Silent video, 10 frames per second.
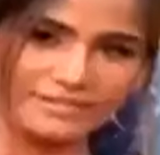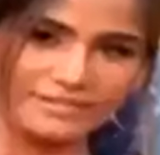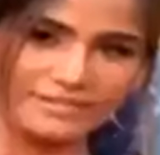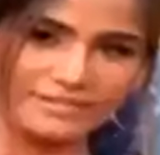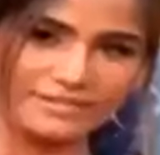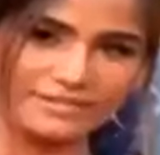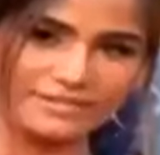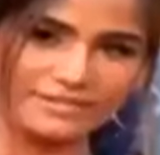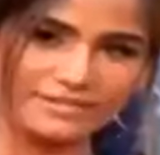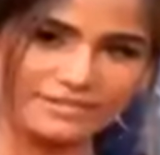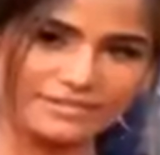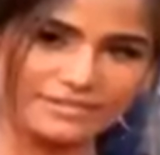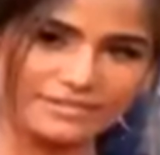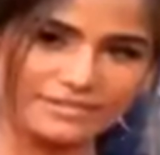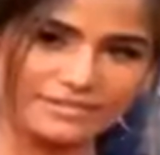
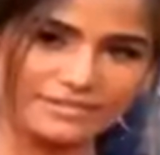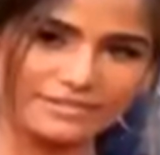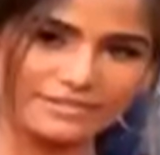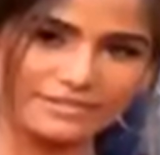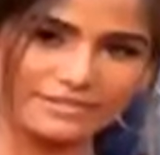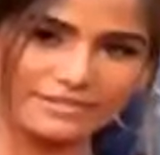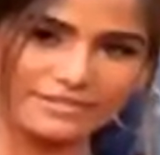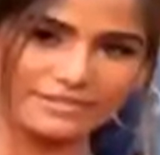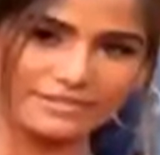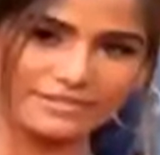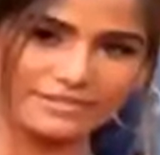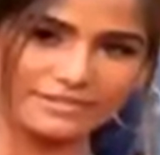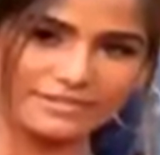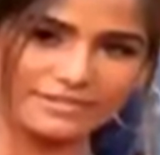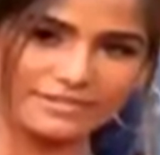
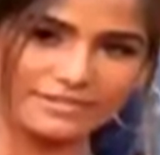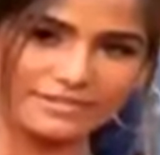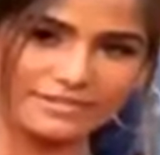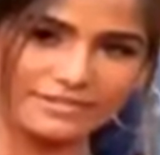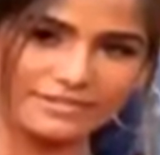This person isn't speaking.